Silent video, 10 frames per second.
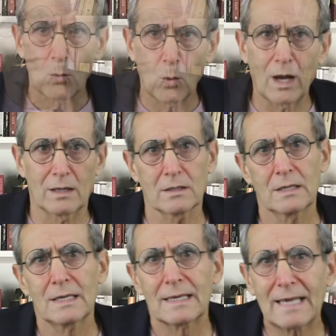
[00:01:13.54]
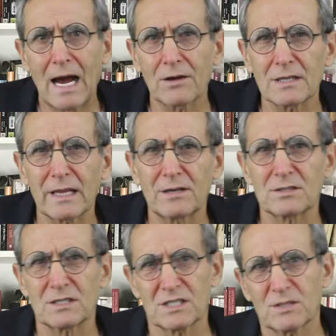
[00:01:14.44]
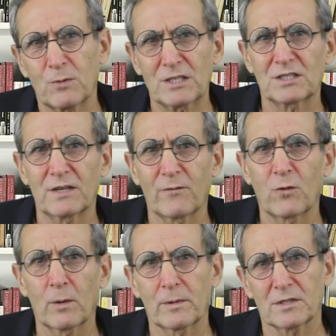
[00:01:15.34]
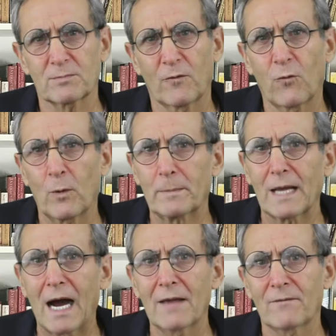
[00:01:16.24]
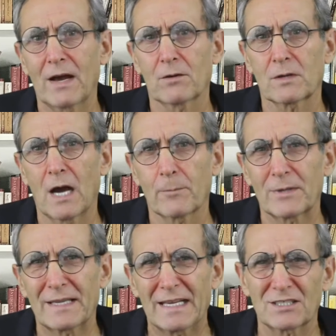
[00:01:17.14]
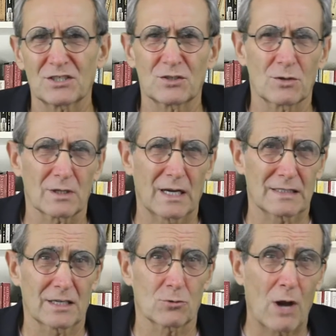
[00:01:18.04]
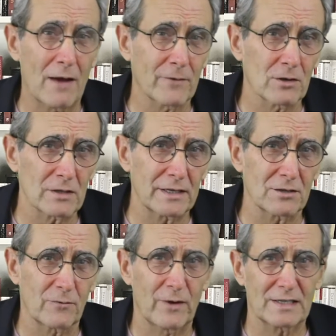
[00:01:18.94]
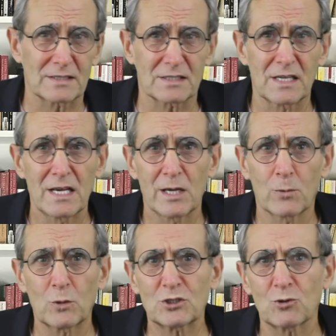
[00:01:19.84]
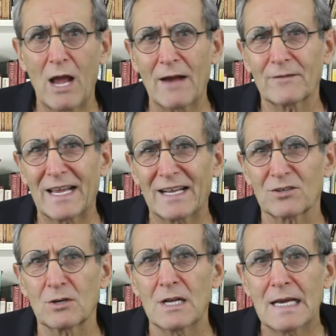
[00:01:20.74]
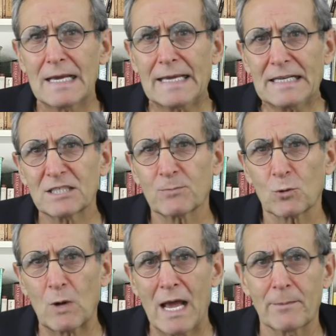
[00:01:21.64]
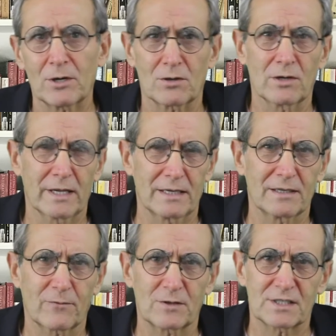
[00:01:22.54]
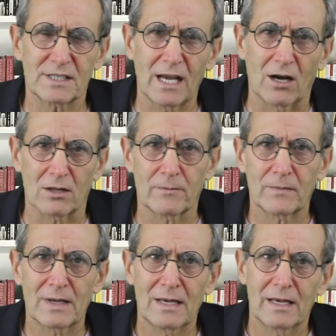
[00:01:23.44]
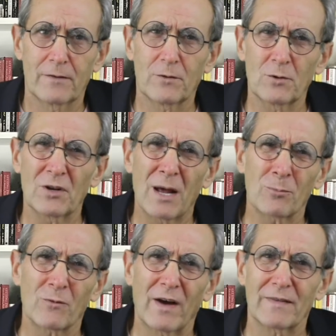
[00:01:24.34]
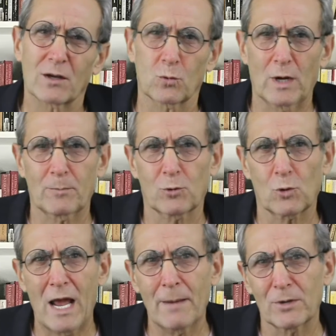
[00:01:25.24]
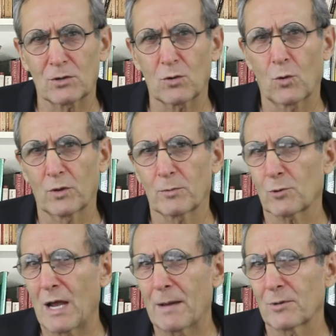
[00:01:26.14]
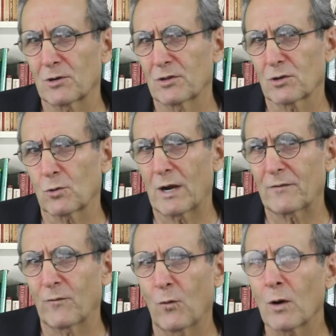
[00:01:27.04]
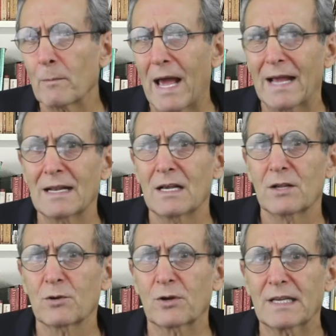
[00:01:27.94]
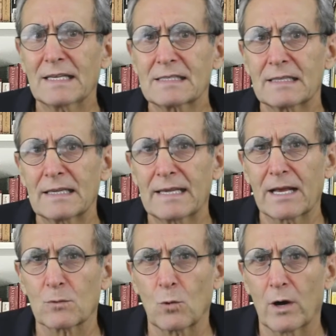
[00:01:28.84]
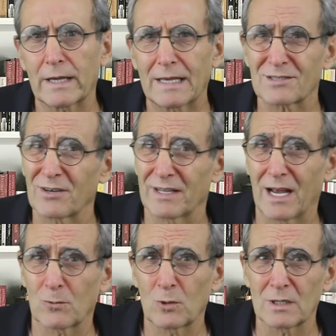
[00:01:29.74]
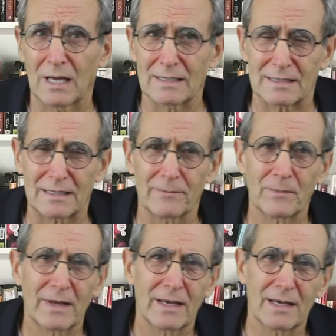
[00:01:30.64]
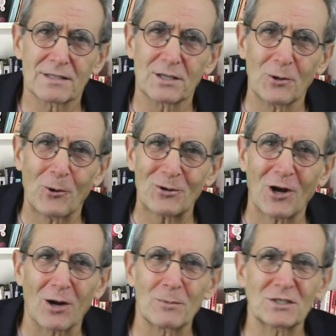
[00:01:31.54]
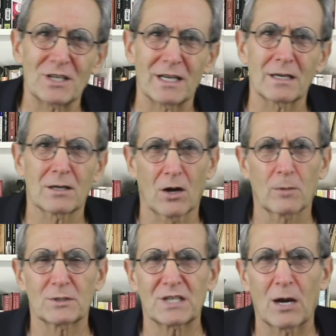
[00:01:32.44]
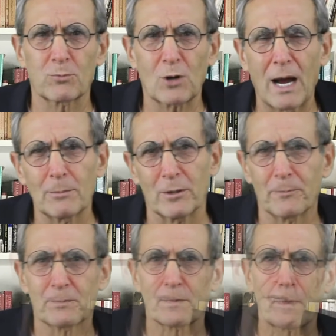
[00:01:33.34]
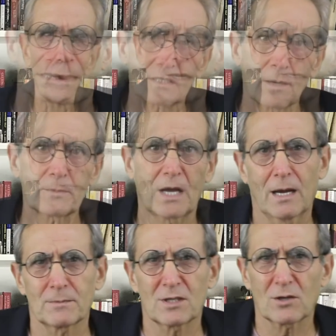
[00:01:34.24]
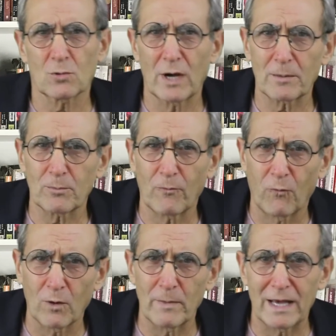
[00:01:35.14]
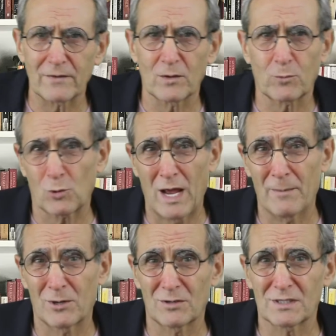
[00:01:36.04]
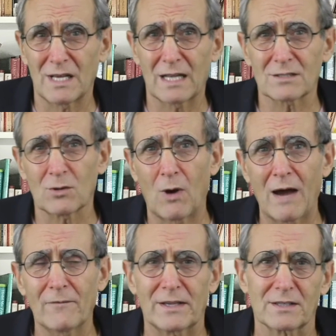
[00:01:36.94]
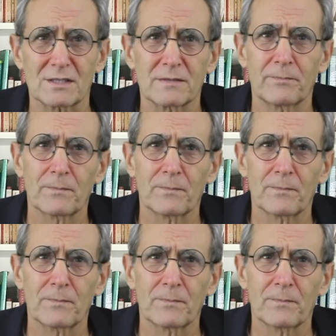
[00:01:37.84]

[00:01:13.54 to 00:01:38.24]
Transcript: Well, calculators and spreadsheet formulas perform time value computations utilizing graphical interfaces in which you have to enter each parameter in a different cell. If you do not provide the correct parameter or the parameter in the correct format, you could easily get a wrong answer and not realize it. It's the old garbage in, garbage out problem. Sometimes the correct format of the parameter is not so obvious.